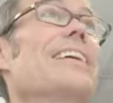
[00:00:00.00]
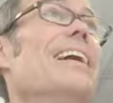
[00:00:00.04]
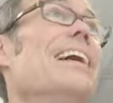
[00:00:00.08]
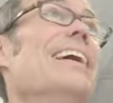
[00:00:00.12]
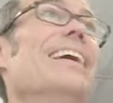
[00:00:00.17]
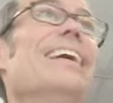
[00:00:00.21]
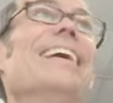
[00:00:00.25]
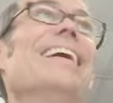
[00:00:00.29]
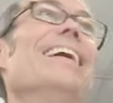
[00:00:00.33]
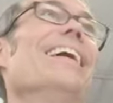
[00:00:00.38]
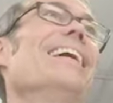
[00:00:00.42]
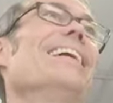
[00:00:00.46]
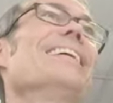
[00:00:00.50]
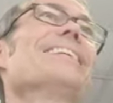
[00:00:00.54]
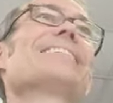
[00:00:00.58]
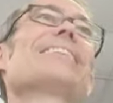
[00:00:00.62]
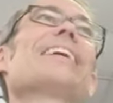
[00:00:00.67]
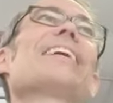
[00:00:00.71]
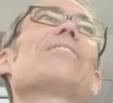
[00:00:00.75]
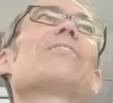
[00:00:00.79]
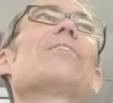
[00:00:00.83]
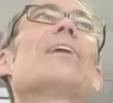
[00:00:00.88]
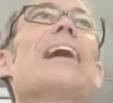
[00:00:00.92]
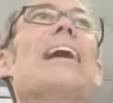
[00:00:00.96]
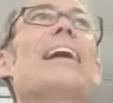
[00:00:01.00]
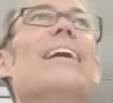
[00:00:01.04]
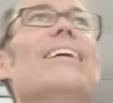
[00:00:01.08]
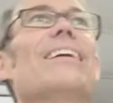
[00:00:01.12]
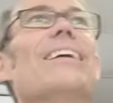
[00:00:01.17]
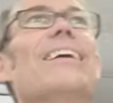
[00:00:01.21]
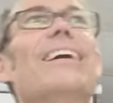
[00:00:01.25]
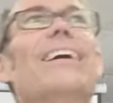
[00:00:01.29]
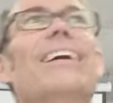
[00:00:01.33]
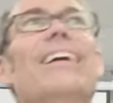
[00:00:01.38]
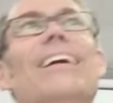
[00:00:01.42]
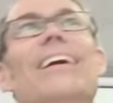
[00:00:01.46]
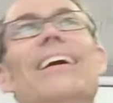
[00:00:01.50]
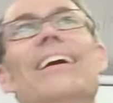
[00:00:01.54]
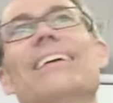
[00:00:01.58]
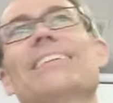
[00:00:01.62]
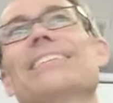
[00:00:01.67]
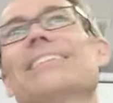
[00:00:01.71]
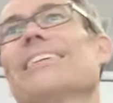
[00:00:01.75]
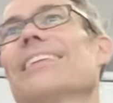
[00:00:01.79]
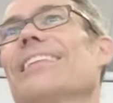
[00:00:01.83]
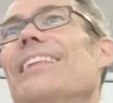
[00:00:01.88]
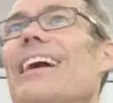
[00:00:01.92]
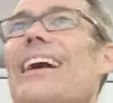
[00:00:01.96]
It's like, wow,
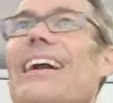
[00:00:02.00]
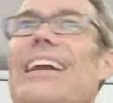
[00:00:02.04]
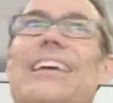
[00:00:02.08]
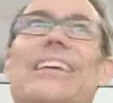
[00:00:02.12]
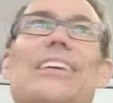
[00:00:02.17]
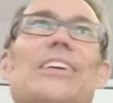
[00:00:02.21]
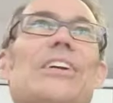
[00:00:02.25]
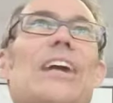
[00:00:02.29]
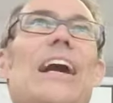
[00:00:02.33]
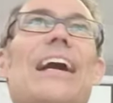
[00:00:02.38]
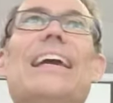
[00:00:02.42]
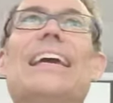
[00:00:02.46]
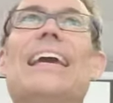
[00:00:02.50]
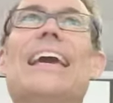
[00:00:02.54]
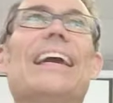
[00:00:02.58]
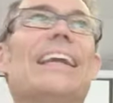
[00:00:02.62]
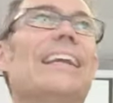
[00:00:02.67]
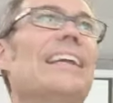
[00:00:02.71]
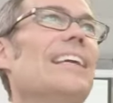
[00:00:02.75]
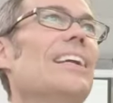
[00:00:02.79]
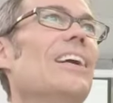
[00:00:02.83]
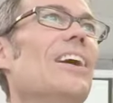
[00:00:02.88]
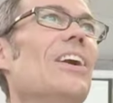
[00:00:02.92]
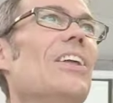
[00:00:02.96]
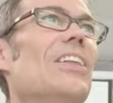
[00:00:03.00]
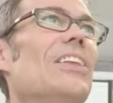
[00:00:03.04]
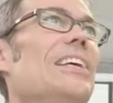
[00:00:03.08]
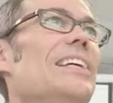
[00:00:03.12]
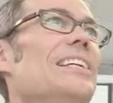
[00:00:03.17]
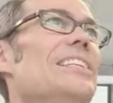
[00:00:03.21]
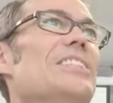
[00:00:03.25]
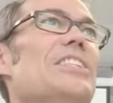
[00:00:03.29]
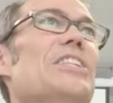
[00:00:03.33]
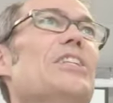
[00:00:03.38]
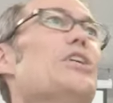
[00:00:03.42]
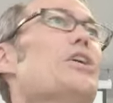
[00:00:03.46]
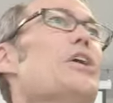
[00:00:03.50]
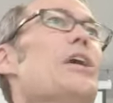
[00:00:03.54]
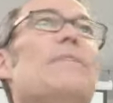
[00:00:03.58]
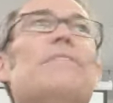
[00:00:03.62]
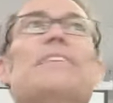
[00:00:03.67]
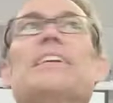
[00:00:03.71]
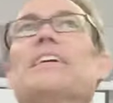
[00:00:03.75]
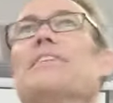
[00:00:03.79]
that's a lot of cucumbers. I can't eat all these. And you don't have